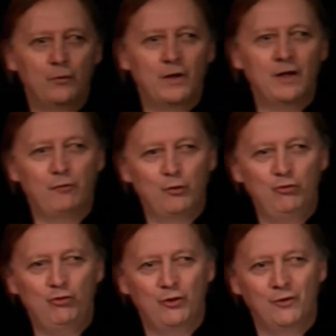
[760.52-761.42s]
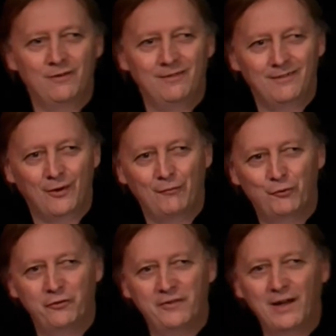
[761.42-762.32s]
evolution of
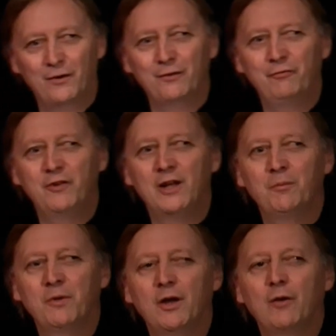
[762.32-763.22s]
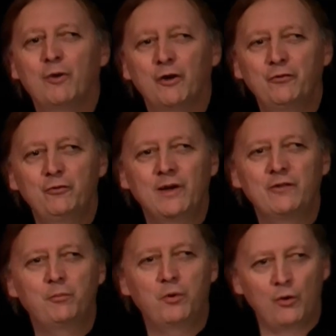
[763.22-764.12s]
the silent film was to
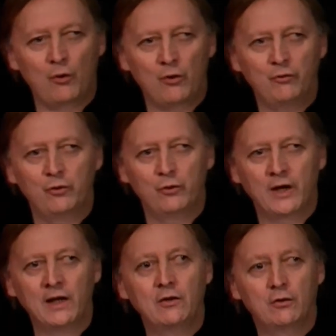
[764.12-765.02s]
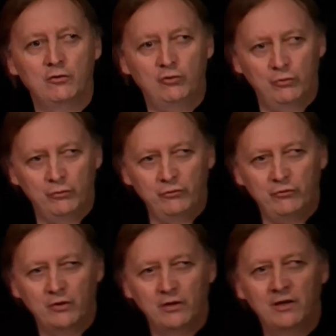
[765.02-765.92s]
explore the unconscious
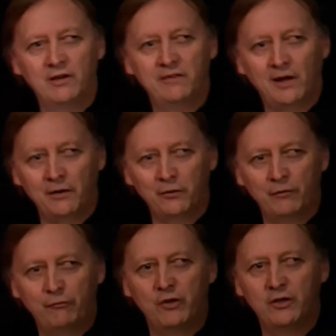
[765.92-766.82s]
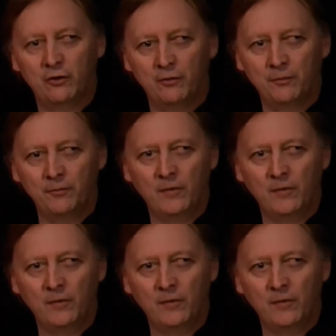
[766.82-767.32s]
desire, freedom,